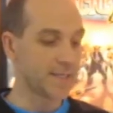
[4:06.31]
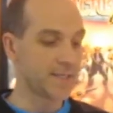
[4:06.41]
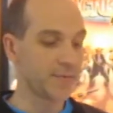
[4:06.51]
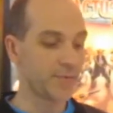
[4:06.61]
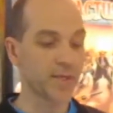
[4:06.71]

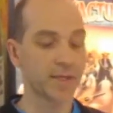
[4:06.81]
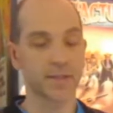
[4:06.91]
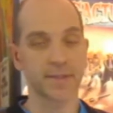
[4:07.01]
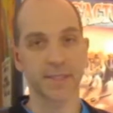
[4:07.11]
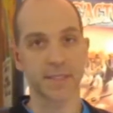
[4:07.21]

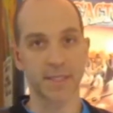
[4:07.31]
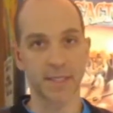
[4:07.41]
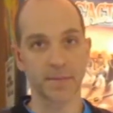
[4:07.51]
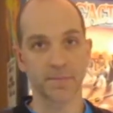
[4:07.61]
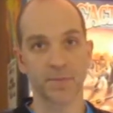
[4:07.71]
difficulty
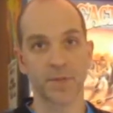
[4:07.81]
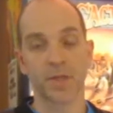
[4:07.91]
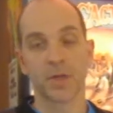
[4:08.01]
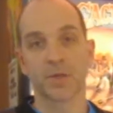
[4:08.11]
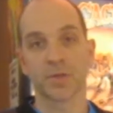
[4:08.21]
key.
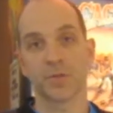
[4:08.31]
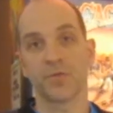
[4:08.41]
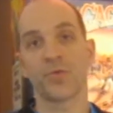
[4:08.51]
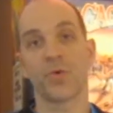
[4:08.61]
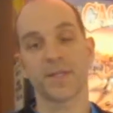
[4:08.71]
So
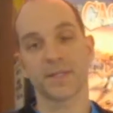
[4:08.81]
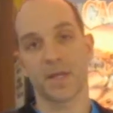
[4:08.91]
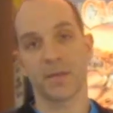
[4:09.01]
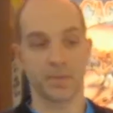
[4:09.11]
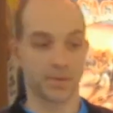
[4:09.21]
for
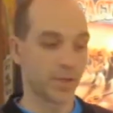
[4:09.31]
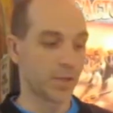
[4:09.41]
example,